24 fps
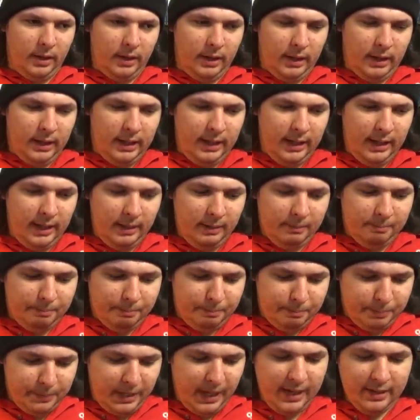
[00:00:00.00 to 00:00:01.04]
he
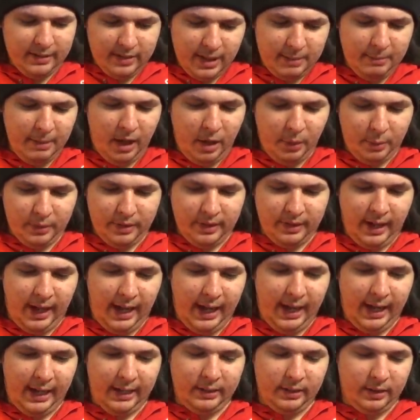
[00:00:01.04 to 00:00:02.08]
takes him out with
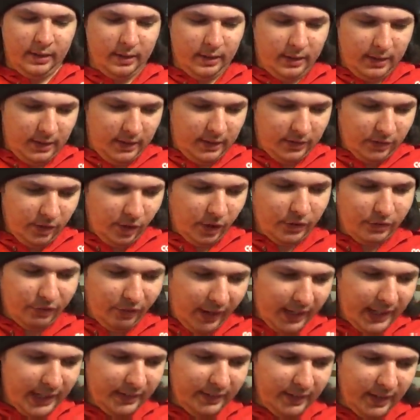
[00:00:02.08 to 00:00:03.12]
that. He starts
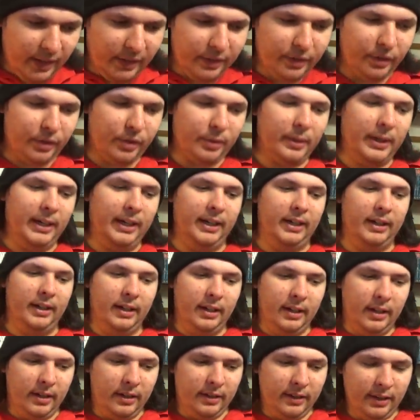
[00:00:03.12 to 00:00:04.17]
fighting the other three.
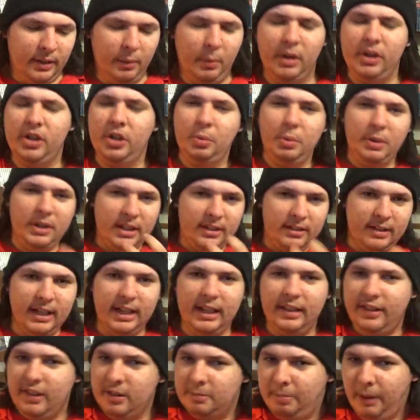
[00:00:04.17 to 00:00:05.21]
Now, the one dude with the
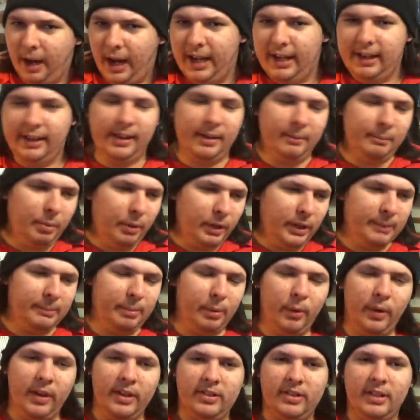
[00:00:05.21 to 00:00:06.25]
teeth, he's biting him, putting
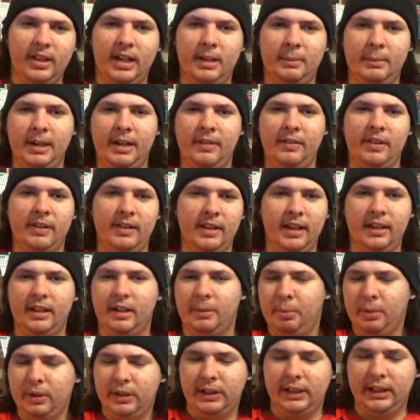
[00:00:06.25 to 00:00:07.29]
poison in him and everything. They're
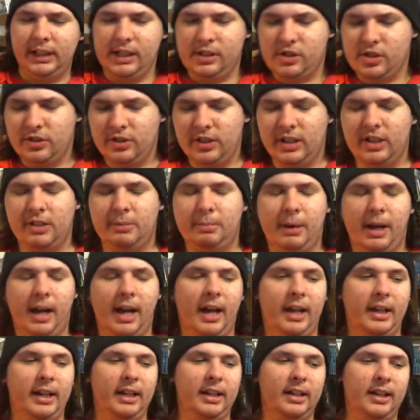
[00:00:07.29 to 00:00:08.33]
putting leeches in his
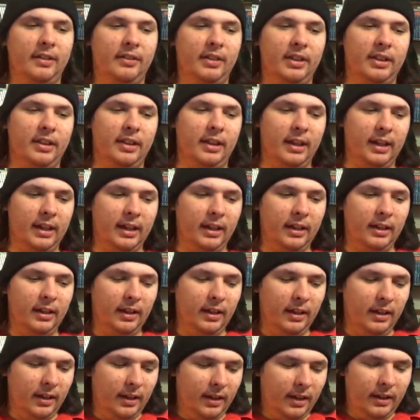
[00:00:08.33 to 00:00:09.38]
body and everything.
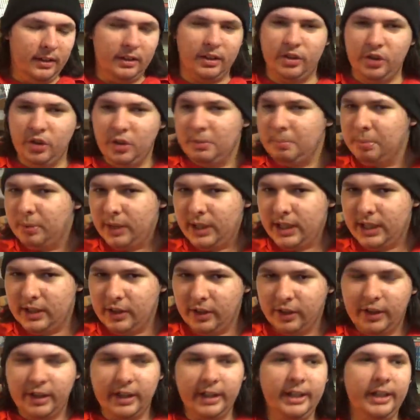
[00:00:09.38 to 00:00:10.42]
They're doing pretty
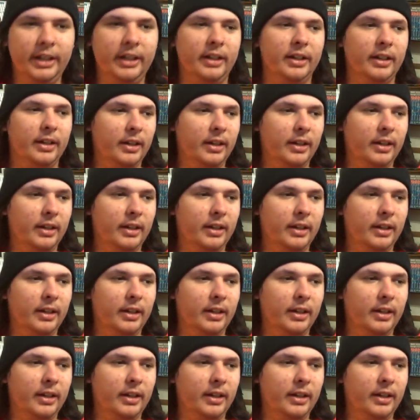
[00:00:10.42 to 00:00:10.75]
good.